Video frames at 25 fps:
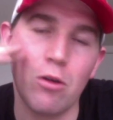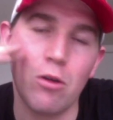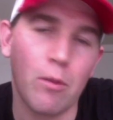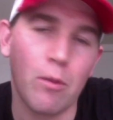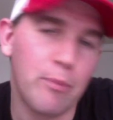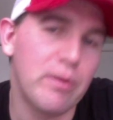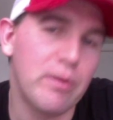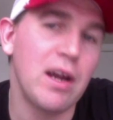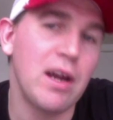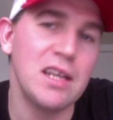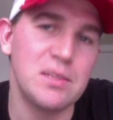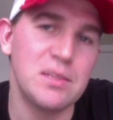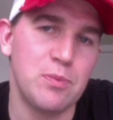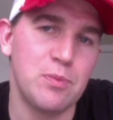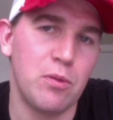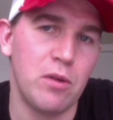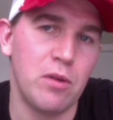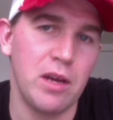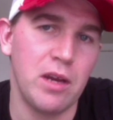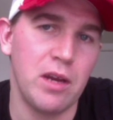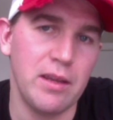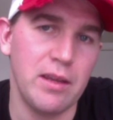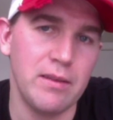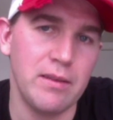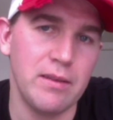price
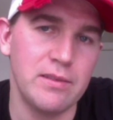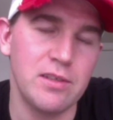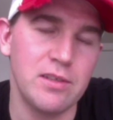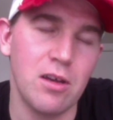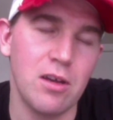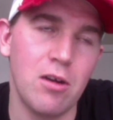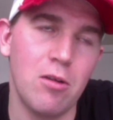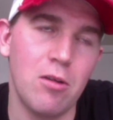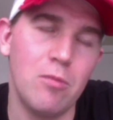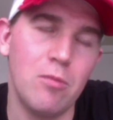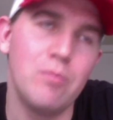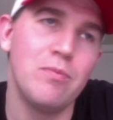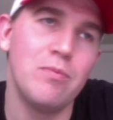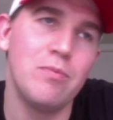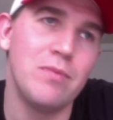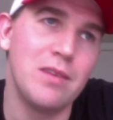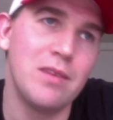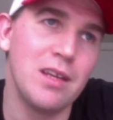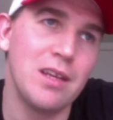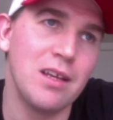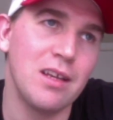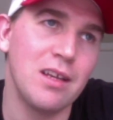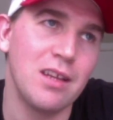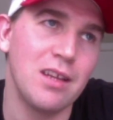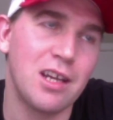point. So
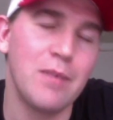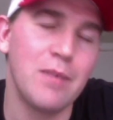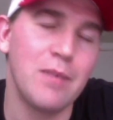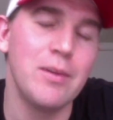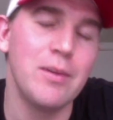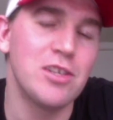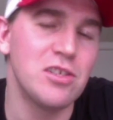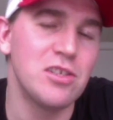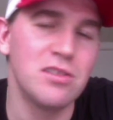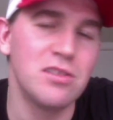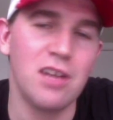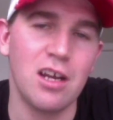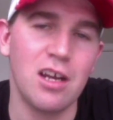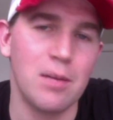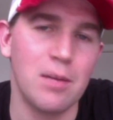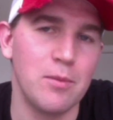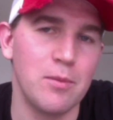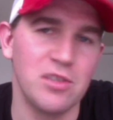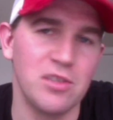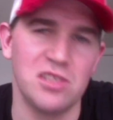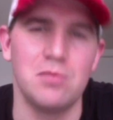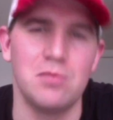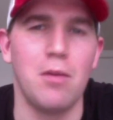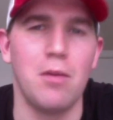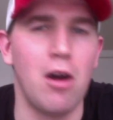the commissions on them are
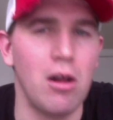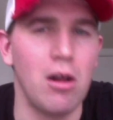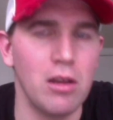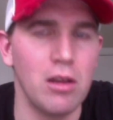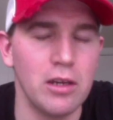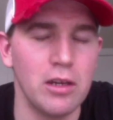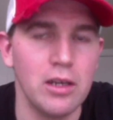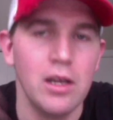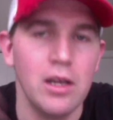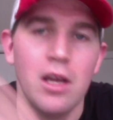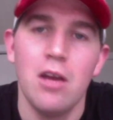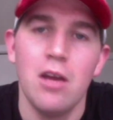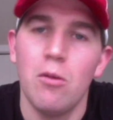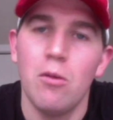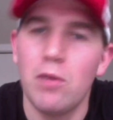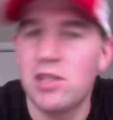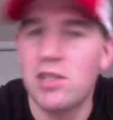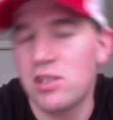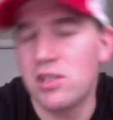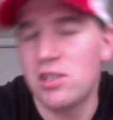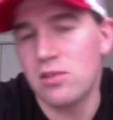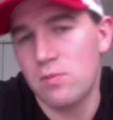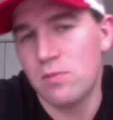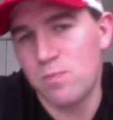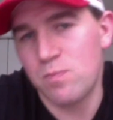smaller,
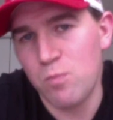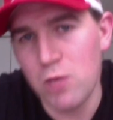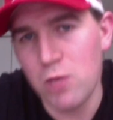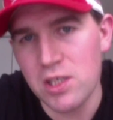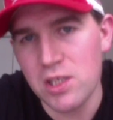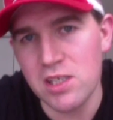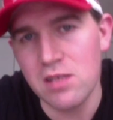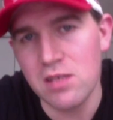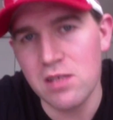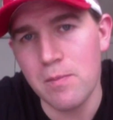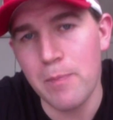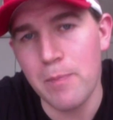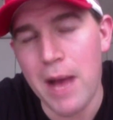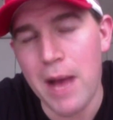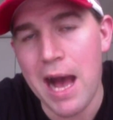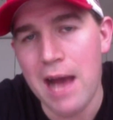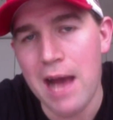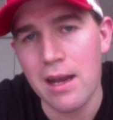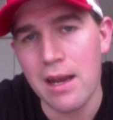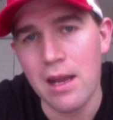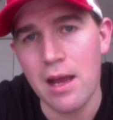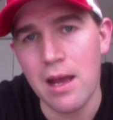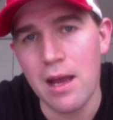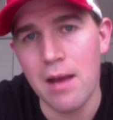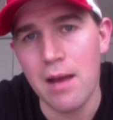which isn't
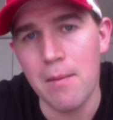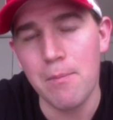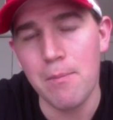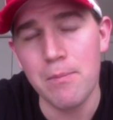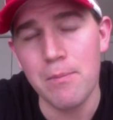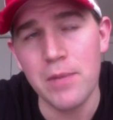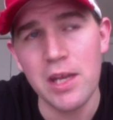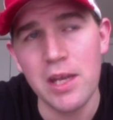bad.